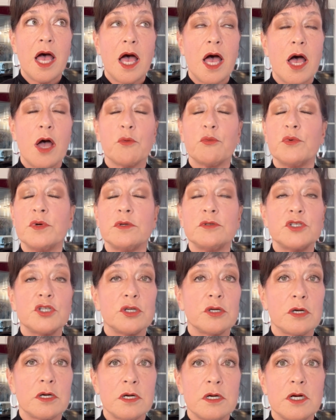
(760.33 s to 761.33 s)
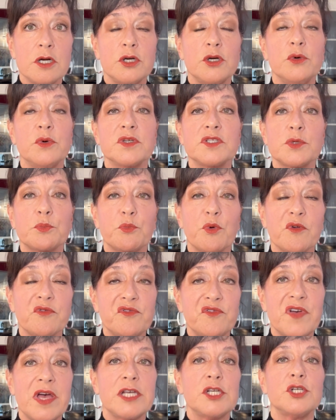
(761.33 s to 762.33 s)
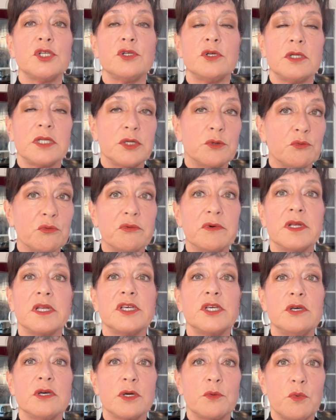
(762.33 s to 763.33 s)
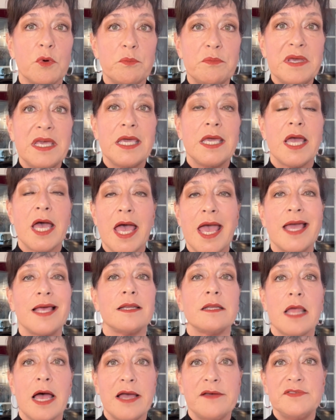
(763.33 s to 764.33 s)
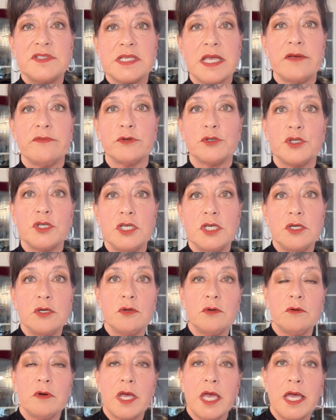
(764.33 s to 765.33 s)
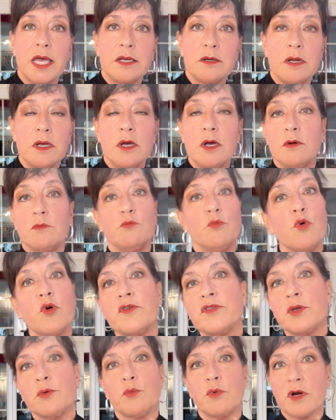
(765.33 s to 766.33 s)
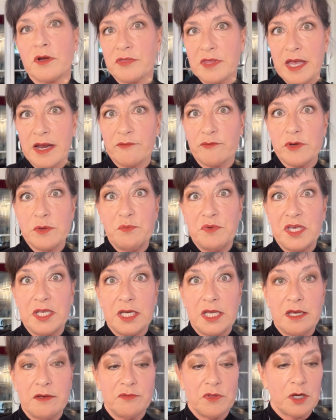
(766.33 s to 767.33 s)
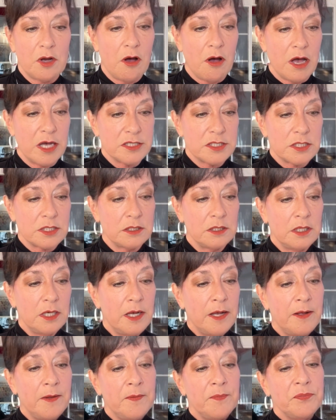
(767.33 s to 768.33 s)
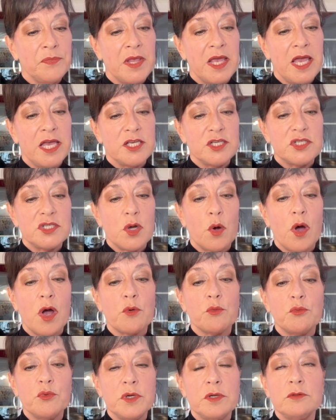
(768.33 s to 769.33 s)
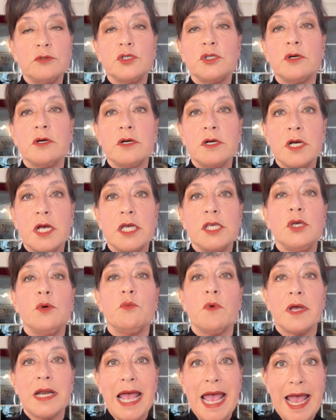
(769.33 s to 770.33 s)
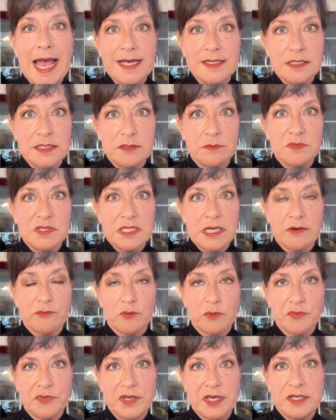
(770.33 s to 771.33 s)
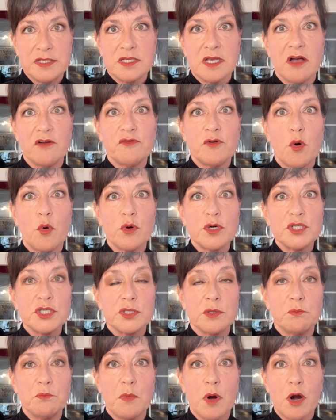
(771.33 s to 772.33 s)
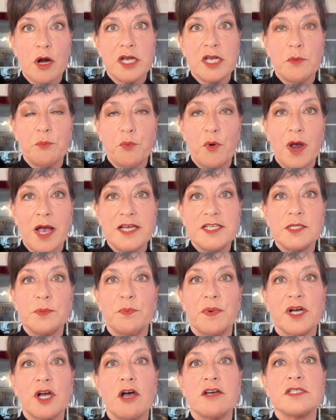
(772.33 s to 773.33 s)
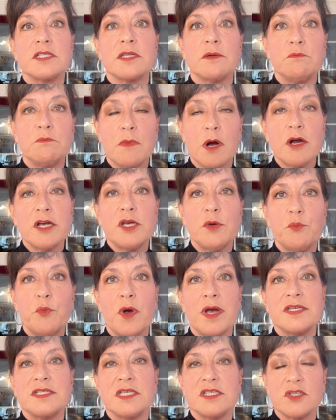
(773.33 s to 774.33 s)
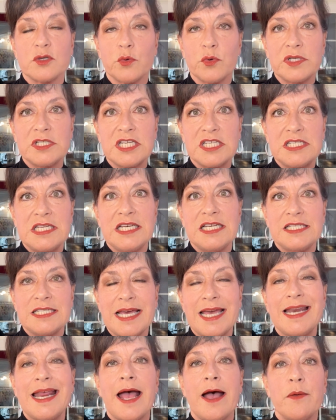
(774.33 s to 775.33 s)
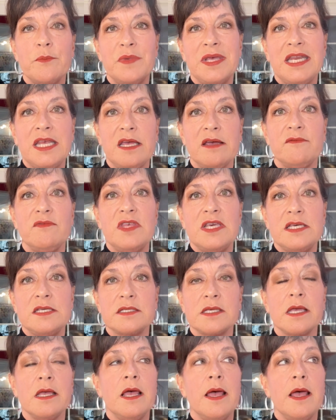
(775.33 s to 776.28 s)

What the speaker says: a realtor who is professional and really good will be a lifesaver to you and more than worth every penny of the cost. So a realtor, you want to ask them several things. Of course, the market price, because the market price is going to dictate how many of these